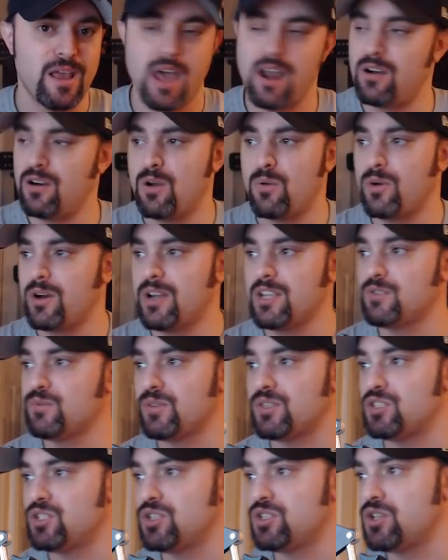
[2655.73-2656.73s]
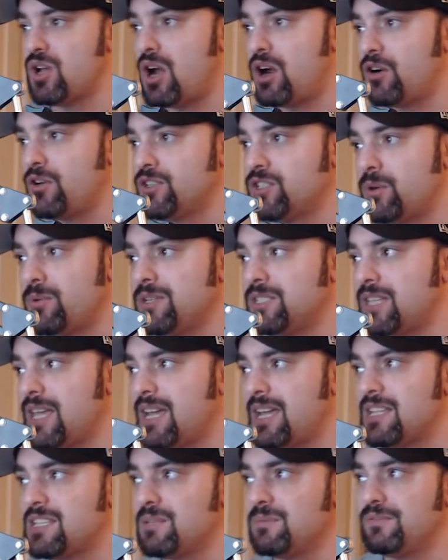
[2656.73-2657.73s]
I don't know what it is with Cesaro. He's always
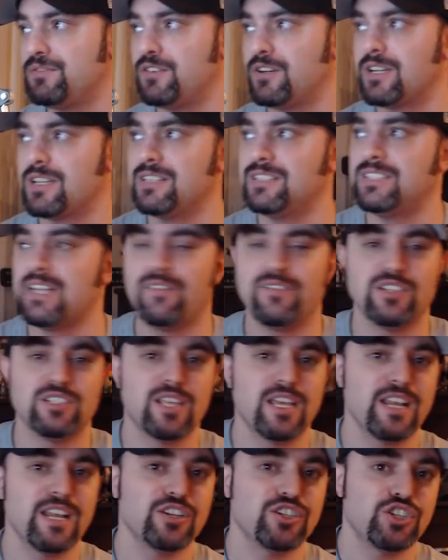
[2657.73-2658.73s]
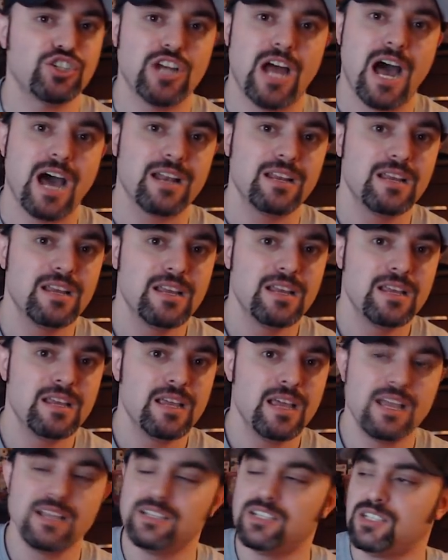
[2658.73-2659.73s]
taking some fucking devastating shot
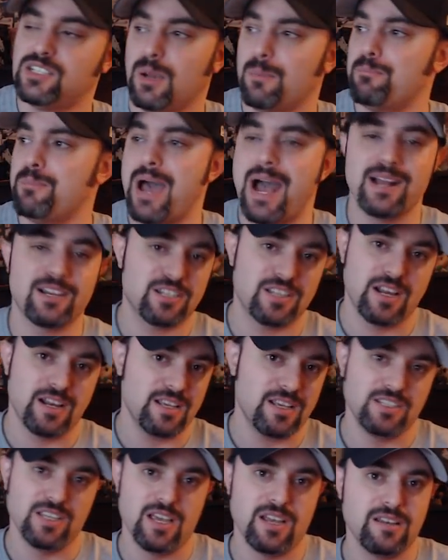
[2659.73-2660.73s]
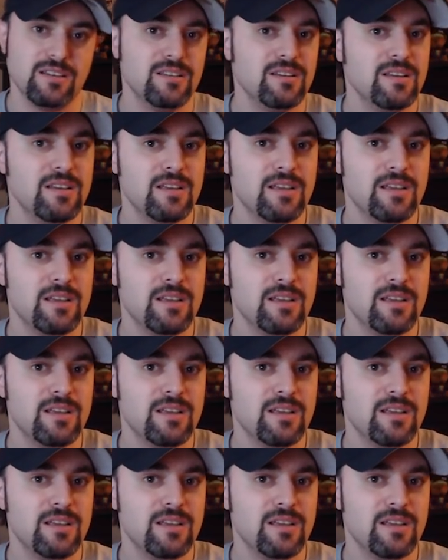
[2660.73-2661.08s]
in some match that he's in.